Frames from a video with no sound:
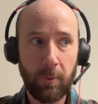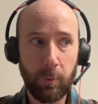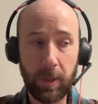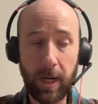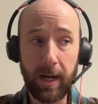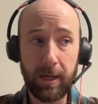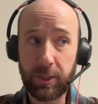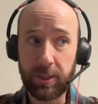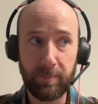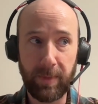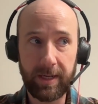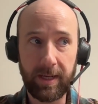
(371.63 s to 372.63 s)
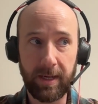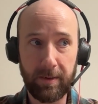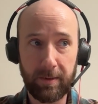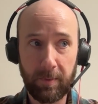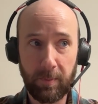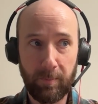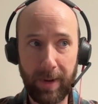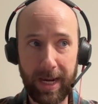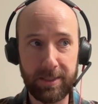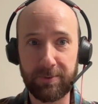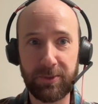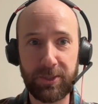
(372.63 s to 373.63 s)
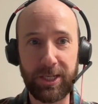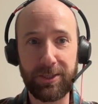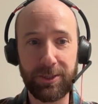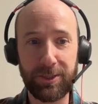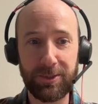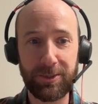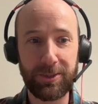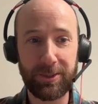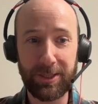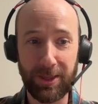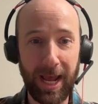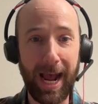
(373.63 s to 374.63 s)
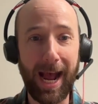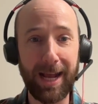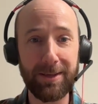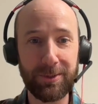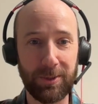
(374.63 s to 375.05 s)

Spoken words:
We're not just making massive changes to that.